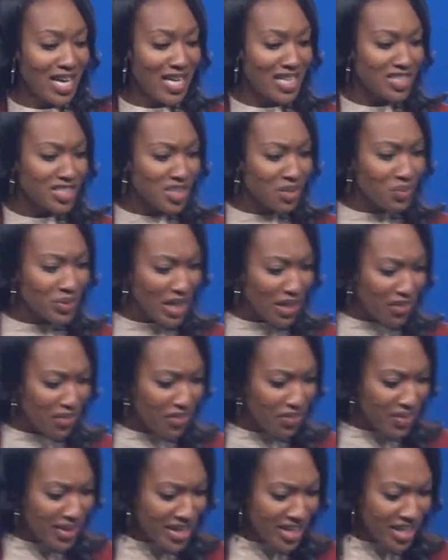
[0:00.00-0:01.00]
And so when I
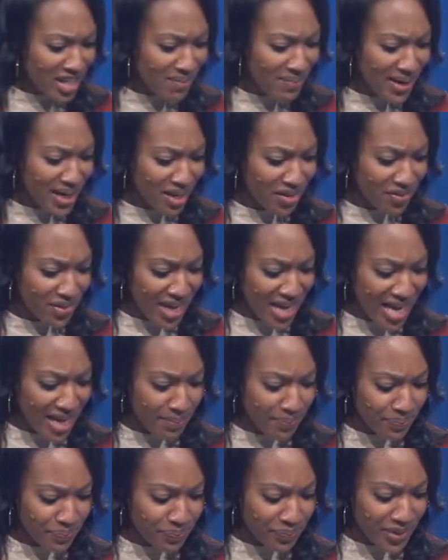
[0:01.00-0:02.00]
think about that,
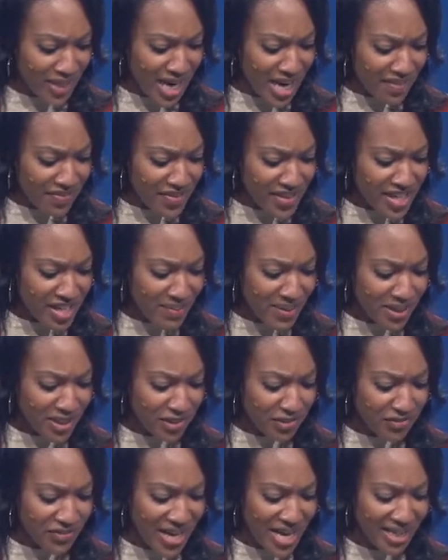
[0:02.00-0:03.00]
I think about
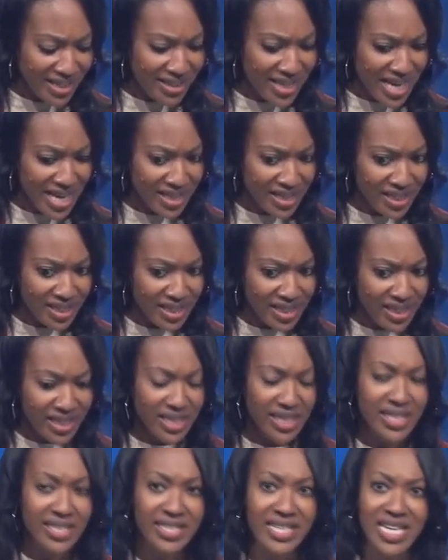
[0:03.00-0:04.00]
the fact that
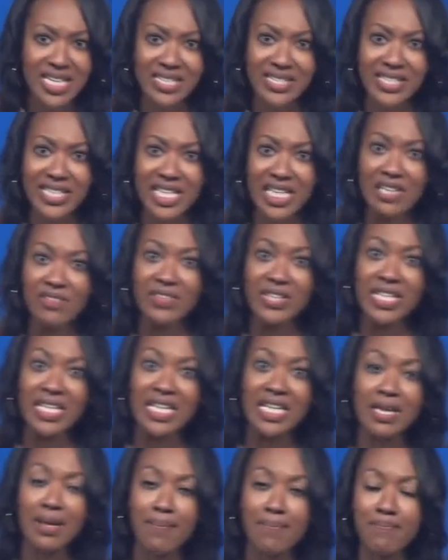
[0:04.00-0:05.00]

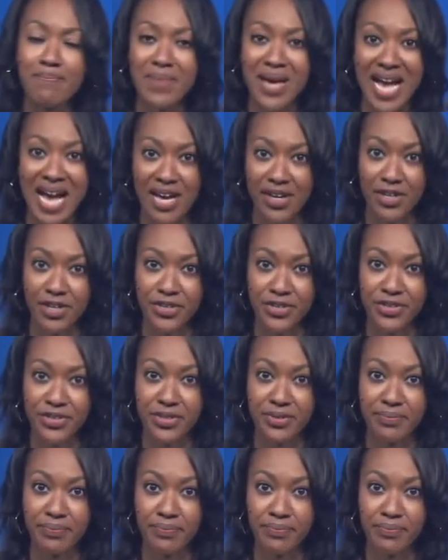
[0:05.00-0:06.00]
connectivity matters.